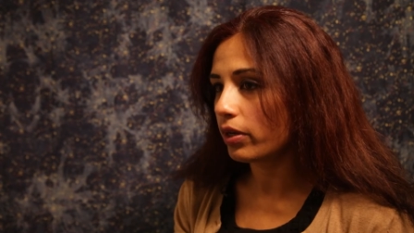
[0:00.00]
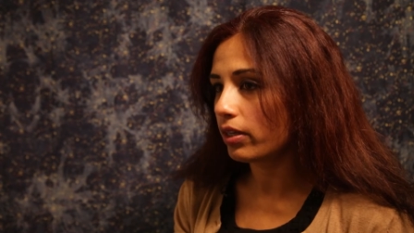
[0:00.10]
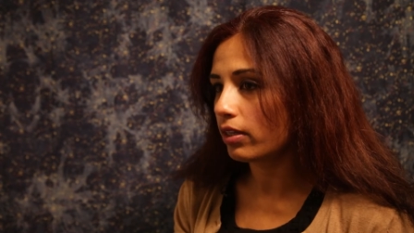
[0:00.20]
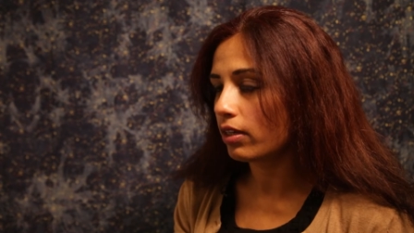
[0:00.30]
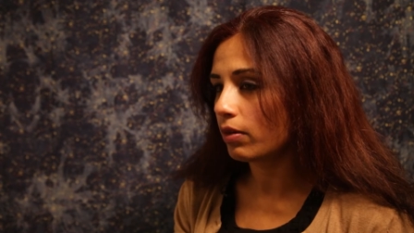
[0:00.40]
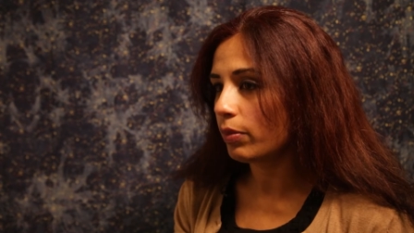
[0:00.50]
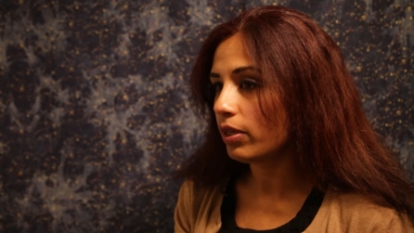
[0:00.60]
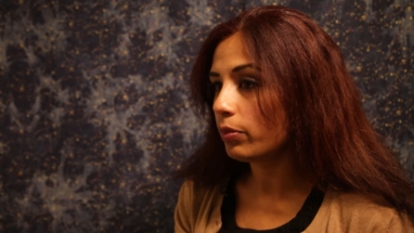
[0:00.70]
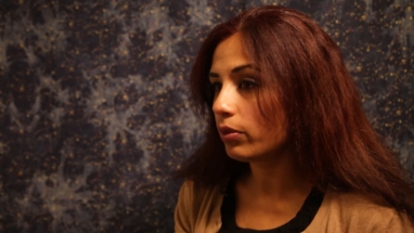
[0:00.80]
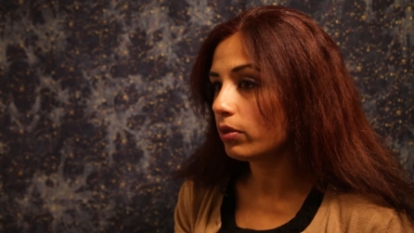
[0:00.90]
when
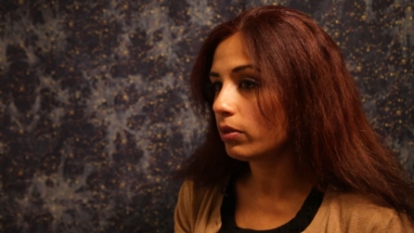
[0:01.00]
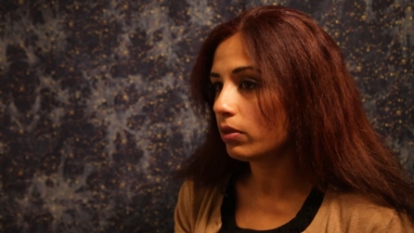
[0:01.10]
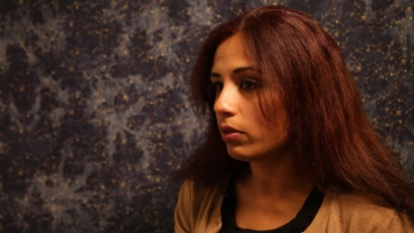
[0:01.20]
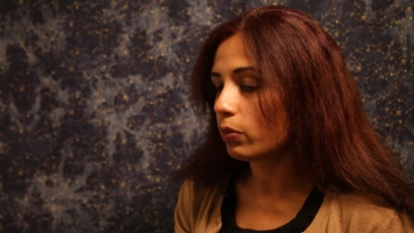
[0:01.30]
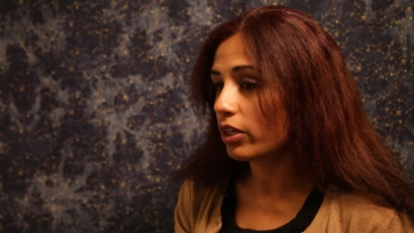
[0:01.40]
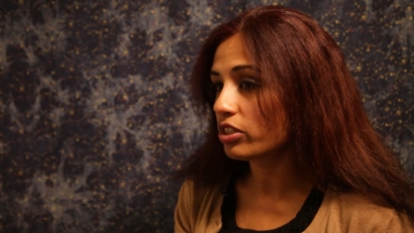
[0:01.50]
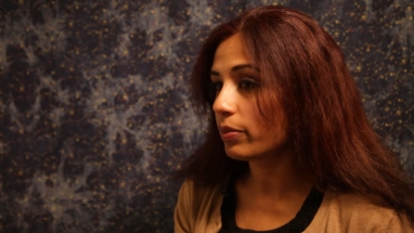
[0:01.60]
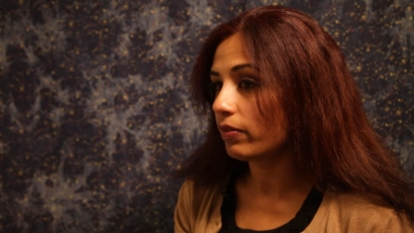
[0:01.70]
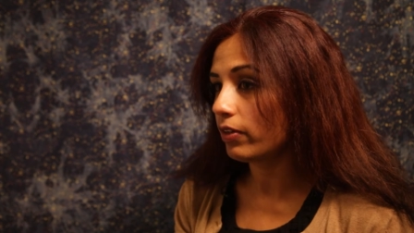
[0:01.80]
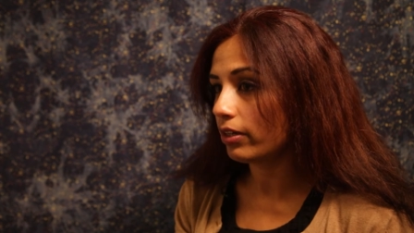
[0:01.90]
people watch
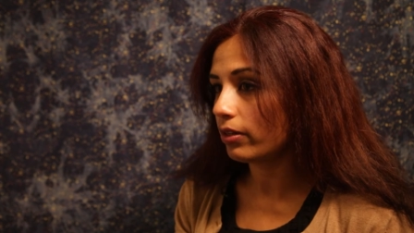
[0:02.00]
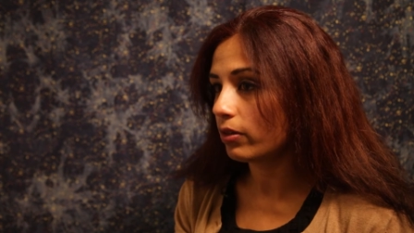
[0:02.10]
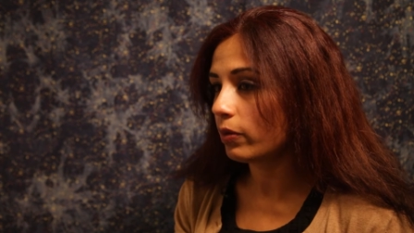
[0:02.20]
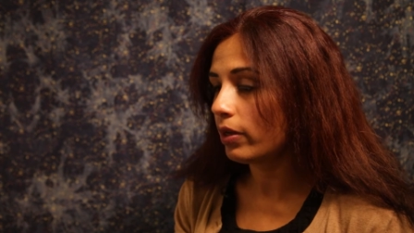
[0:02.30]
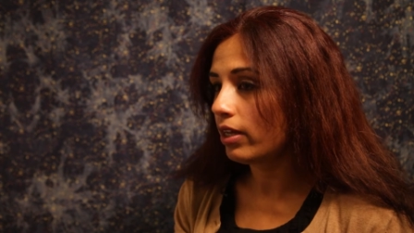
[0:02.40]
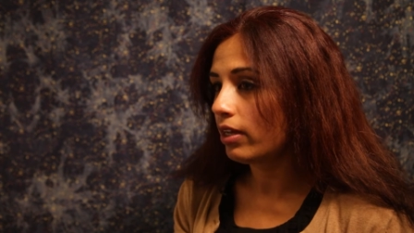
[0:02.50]
my video